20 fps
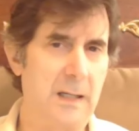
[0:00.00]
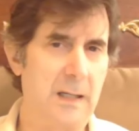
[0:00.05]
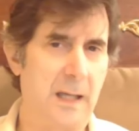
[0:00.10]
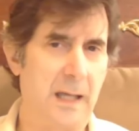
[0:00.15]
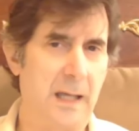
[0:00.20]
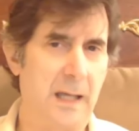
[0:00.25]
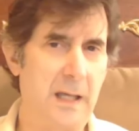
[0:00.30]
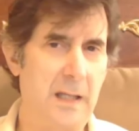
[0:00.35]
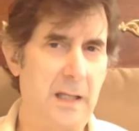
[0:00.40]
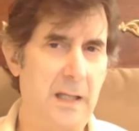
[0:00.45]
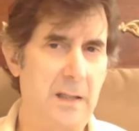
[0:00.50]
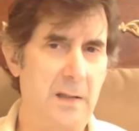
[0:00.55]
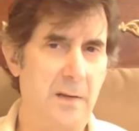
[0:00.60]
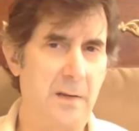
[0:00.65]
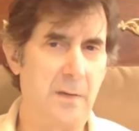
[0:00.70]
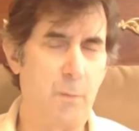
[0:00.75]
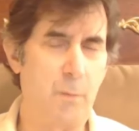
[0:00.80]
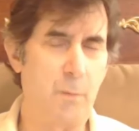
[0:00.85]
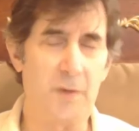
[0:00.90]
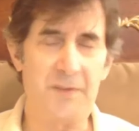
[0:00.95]
and
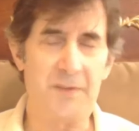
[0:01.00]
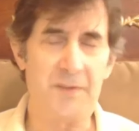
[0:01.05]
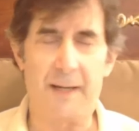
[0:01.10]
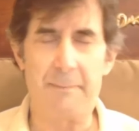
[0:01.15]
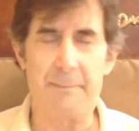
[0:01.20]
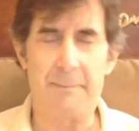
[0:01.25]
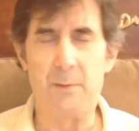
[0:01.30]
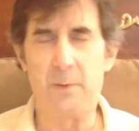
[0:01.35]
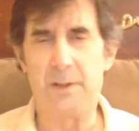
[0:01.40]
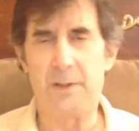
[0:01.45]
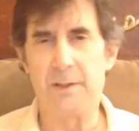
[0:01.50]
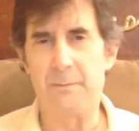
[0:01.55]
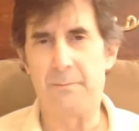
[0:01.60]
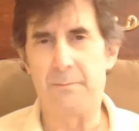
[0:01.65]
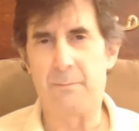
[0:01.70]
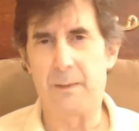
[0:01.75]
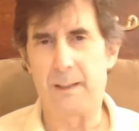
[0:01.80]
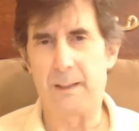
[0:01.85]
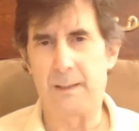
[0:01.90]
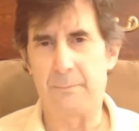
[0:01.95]
what's happening with
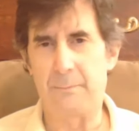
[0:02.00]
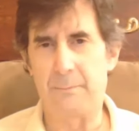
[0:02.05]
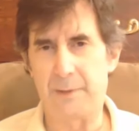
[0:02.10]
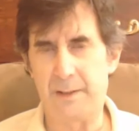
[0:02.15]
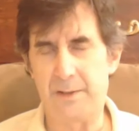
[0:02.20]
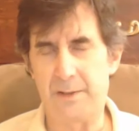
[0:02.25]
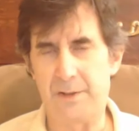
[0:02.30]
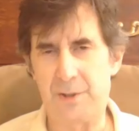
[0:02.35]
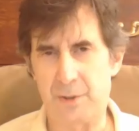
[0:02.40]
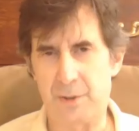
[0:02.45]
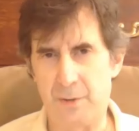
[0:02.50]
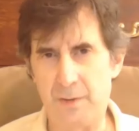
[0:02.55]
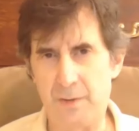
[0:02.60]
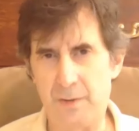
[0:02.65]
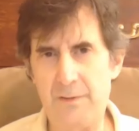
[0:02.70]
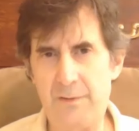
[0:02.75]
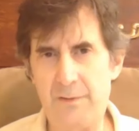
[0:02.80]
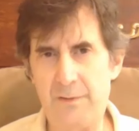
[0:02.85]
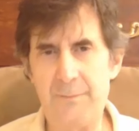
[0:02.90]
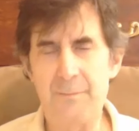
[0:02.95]
the police
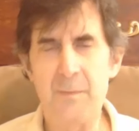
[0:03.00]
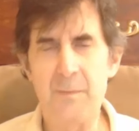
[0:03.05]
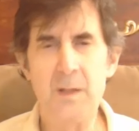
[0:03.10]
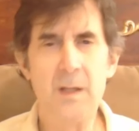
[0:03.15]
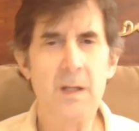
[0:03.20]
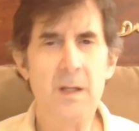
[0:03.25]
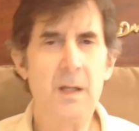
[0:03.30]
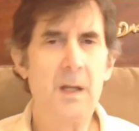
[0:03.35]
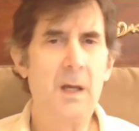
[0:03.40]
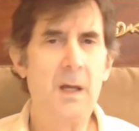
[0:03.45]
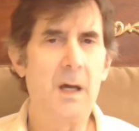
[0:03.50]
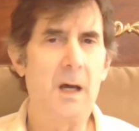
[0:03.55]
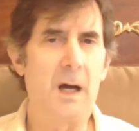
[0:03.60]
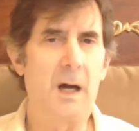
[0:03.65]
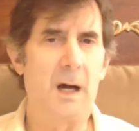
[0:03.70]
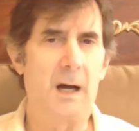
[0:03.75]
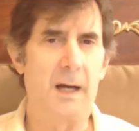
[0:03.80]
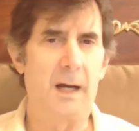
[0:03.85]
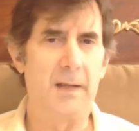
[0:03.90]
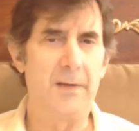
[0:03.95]
shootings
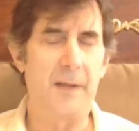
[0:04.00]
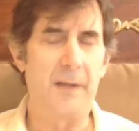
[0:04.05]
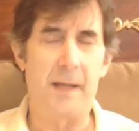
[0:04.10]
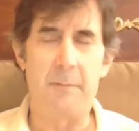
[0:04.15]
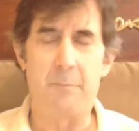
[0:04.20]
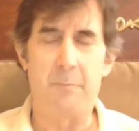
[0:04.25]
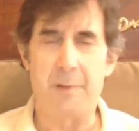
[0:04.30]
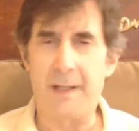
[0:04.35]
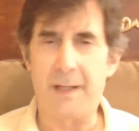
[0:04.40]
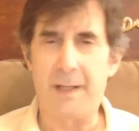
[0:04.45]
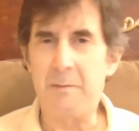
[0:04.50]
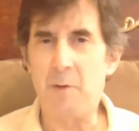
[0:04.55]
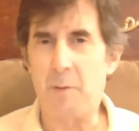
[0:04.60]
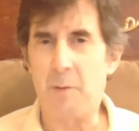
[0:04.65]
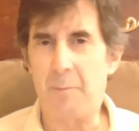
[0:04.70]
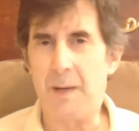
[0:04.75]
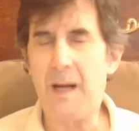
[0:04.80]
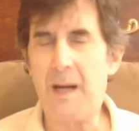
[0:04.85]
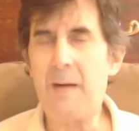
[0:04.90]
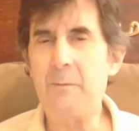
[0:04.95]
and blame
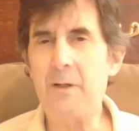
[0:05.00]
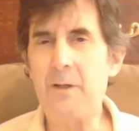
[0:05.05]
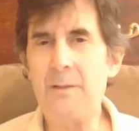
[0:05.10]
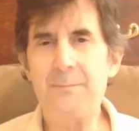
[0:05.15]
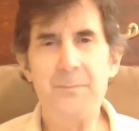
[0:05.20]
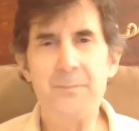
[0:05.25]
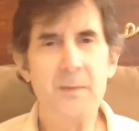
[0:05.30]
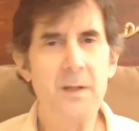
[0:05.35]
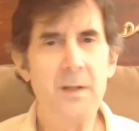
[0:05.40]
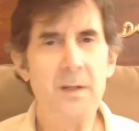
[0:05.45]
Obama.